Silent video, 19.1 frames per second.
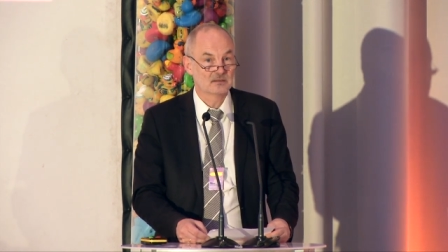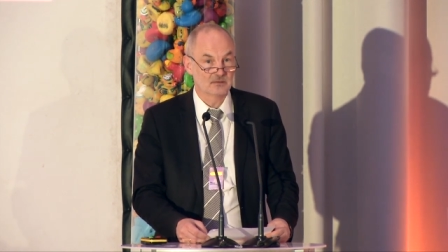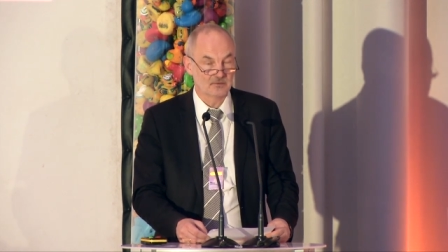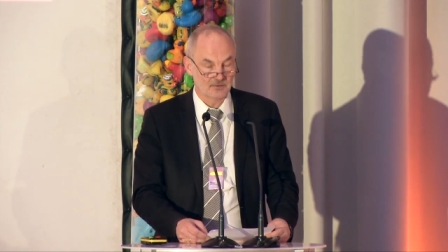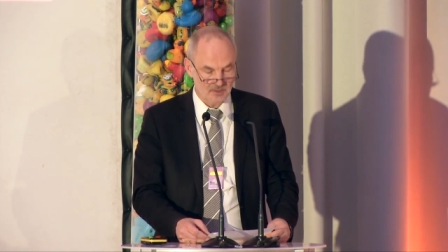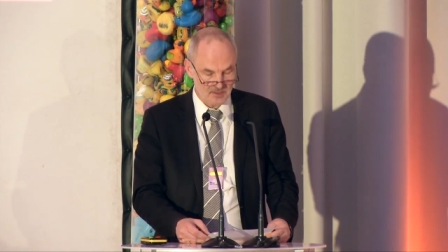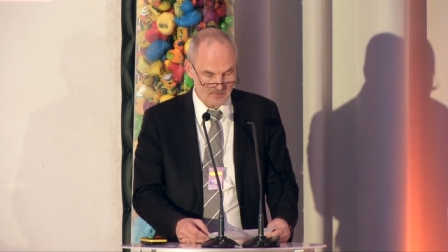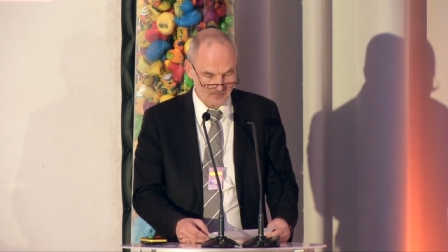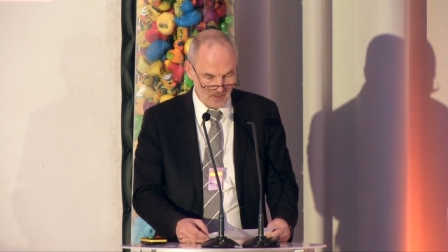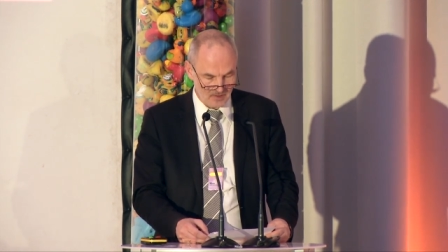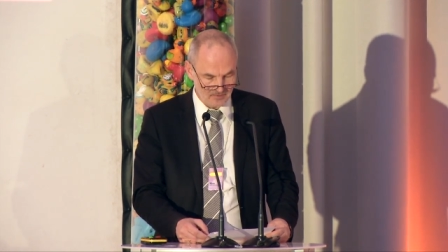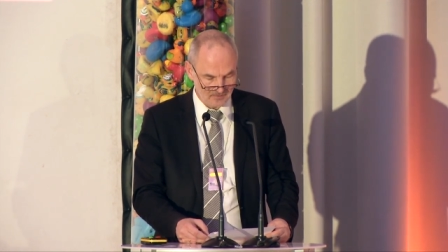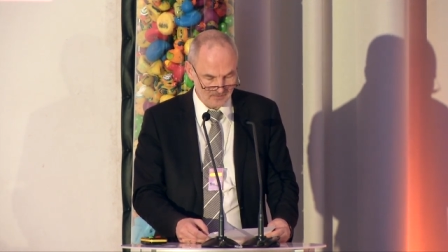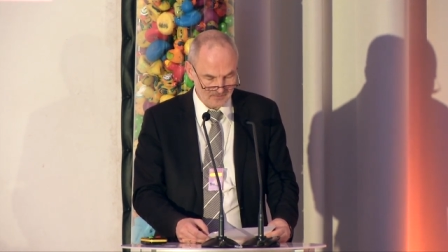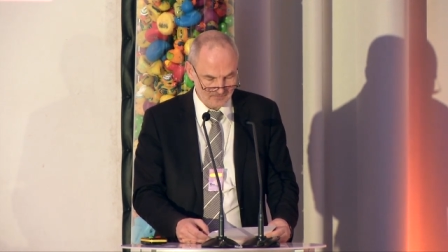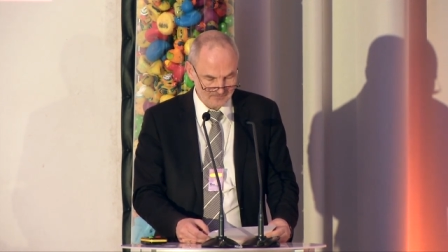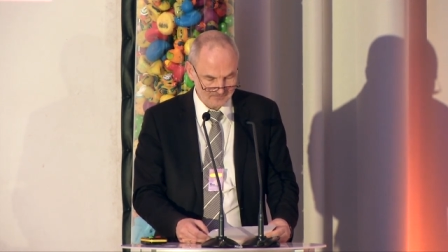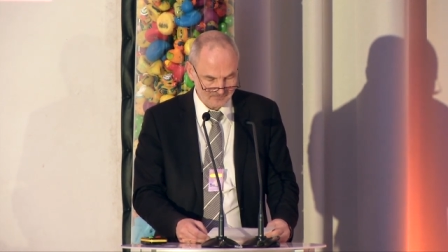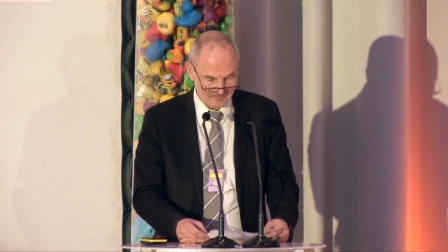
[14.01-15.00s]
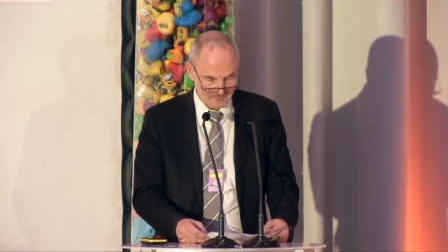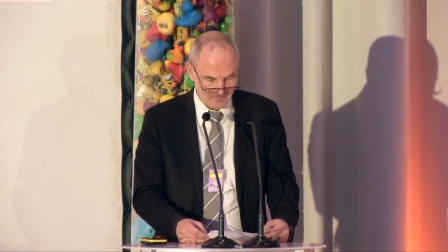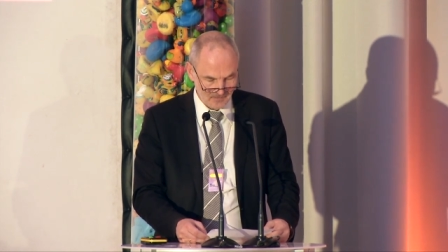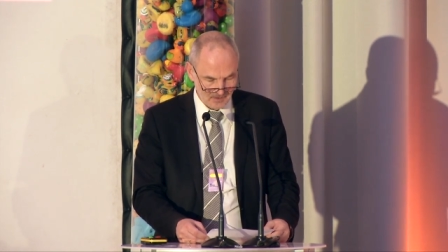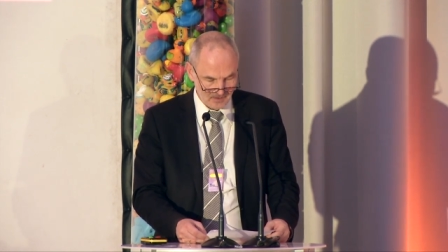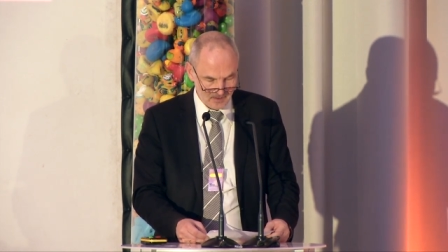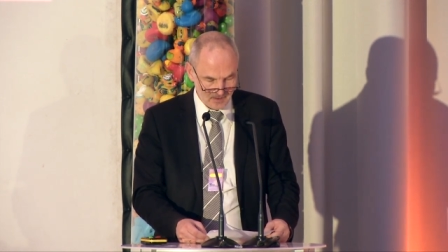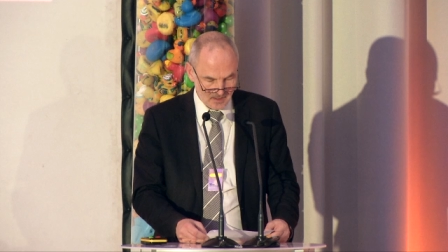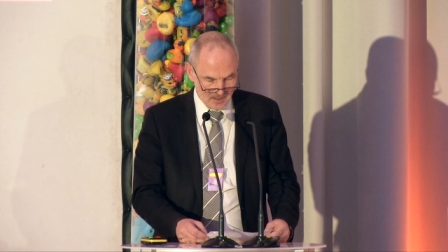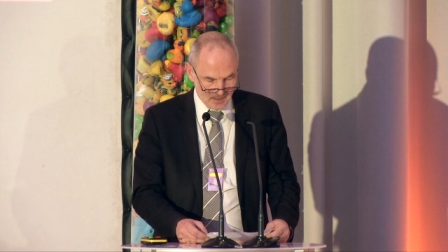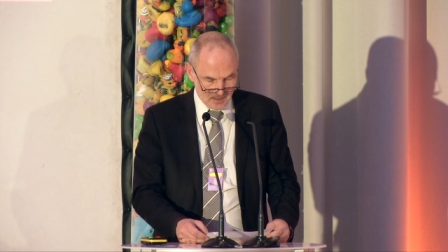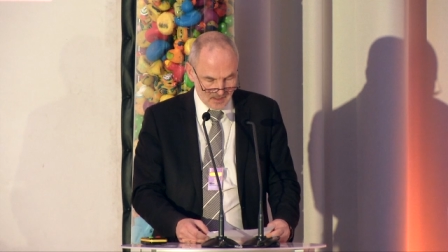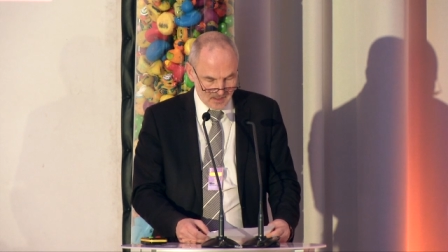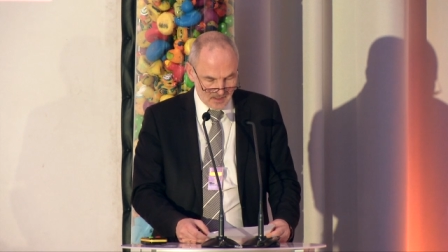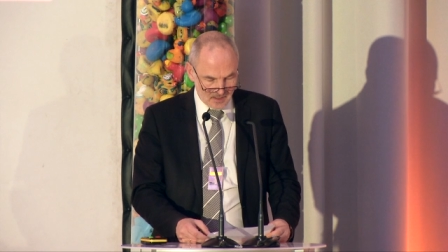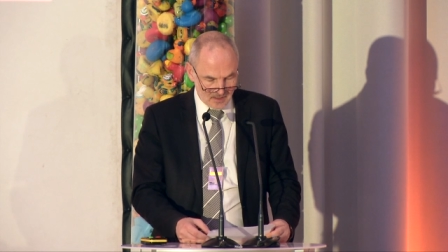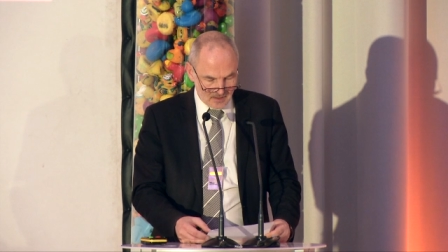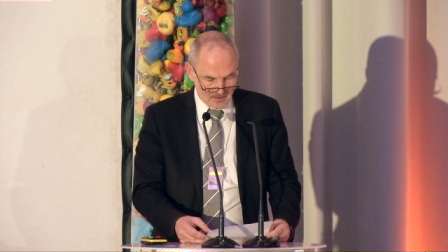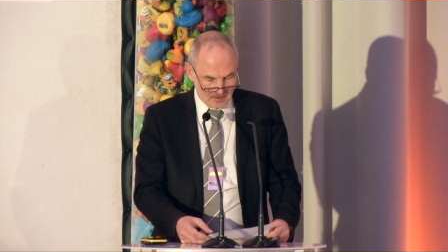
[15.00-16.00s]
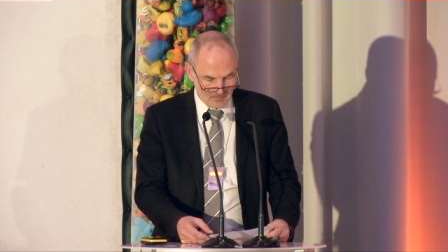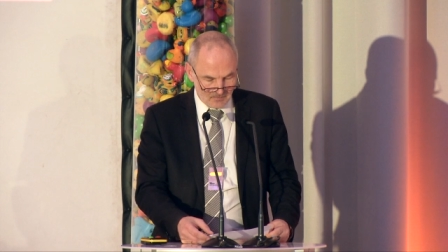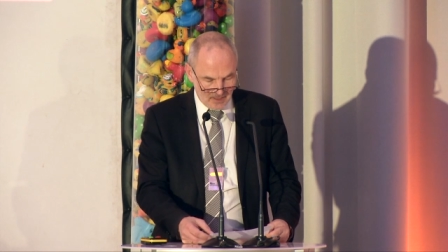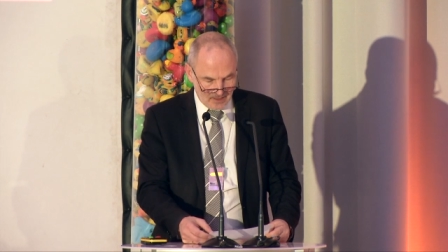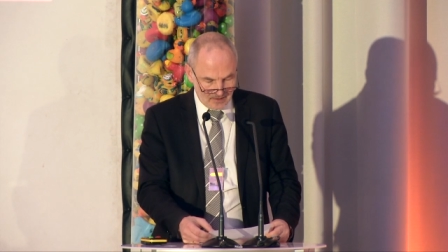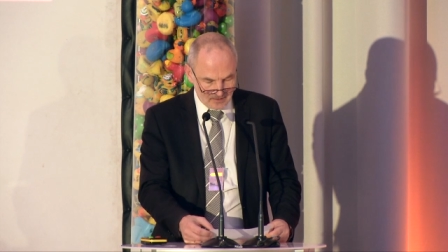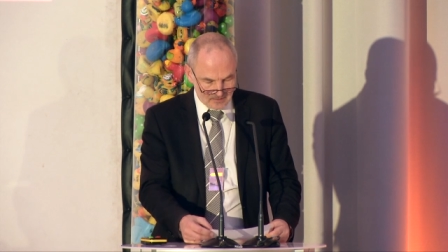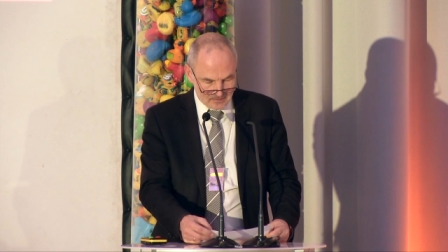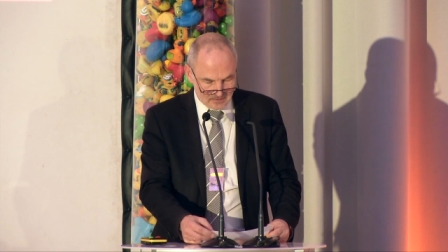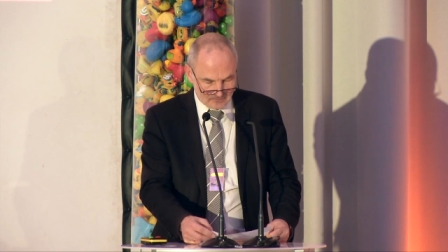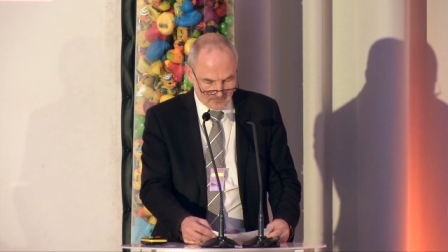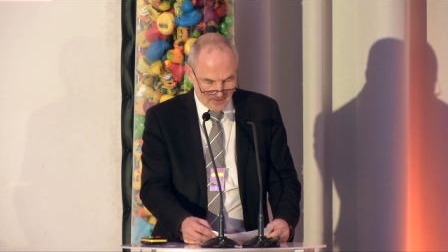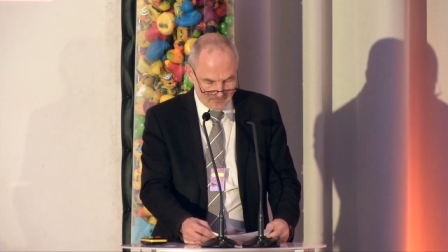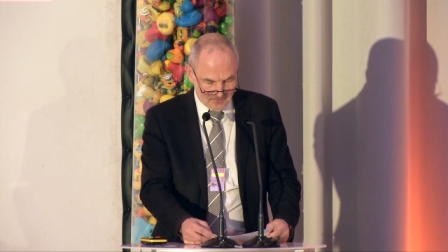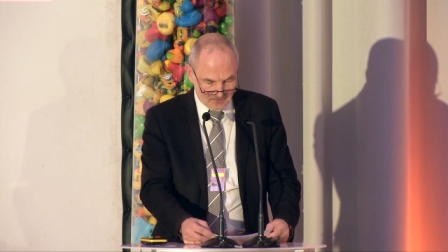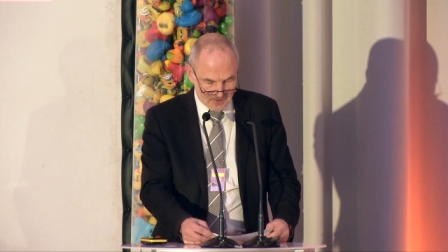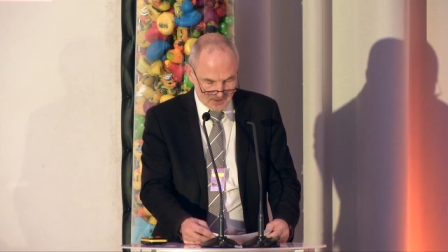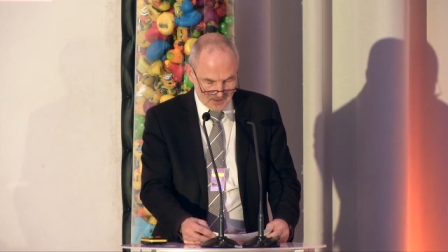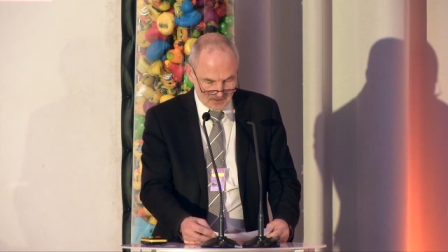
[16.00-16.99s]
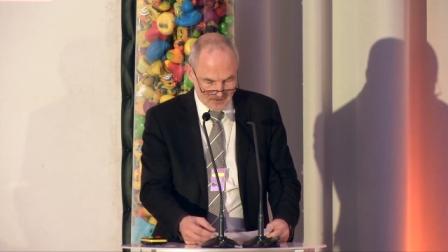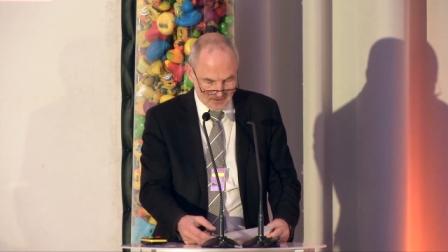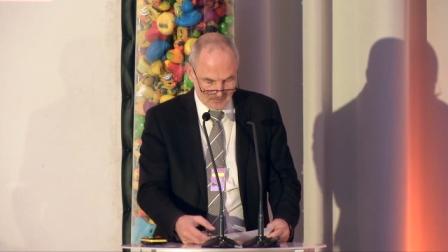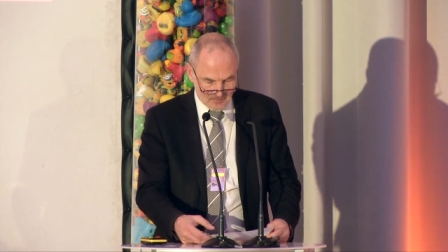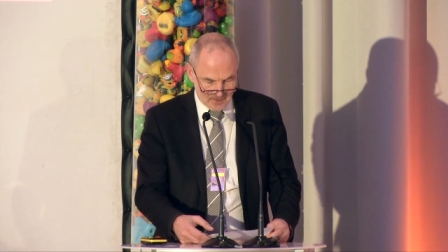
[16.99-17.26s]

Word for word: to respond. The millions of refugees and